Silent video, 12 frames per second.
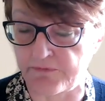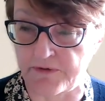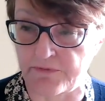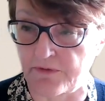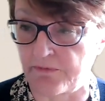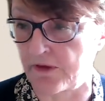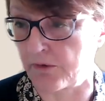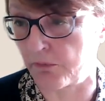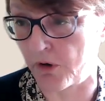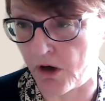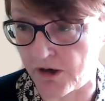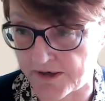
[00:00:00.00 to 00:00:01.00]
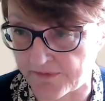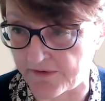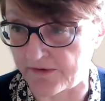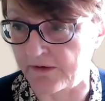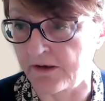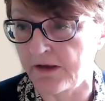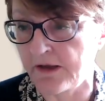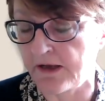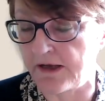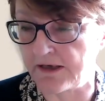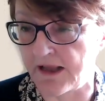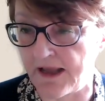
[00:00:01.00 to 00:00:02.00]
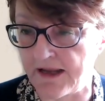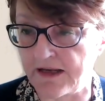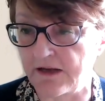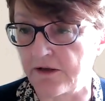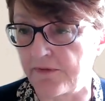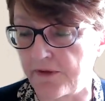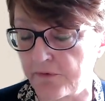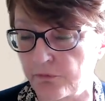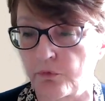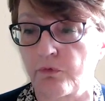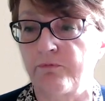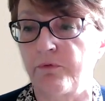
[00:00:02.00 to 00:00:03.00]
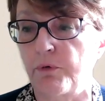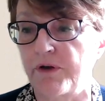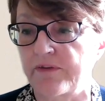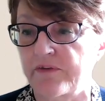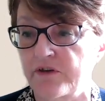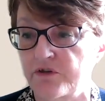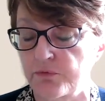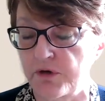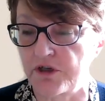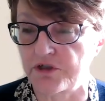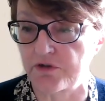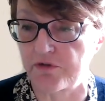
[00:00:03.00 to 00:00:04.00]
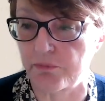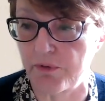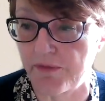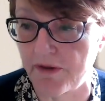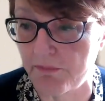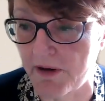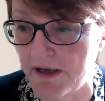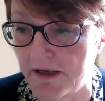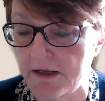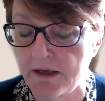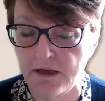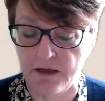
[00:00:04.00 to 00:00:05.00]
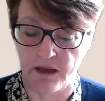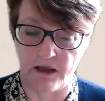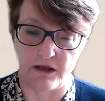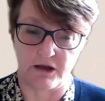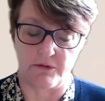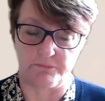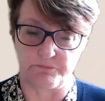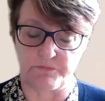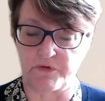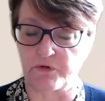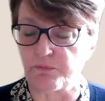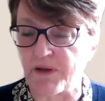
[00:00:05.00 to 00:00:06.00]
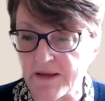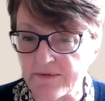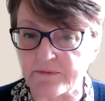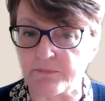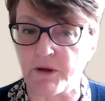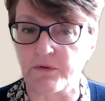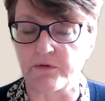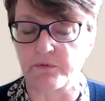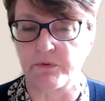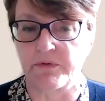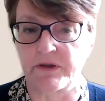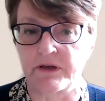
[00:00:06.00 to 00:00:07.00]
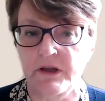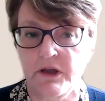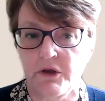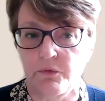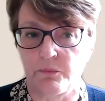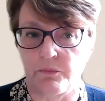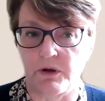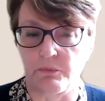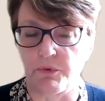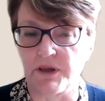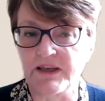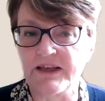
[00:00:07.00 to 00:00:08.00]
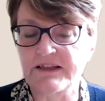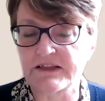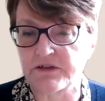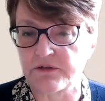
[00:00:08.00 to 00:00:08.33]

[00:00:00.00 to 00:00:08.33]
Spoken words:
the fact that they will hide their inhaler, they will avoid situations where they may sort of be exposed with it. We need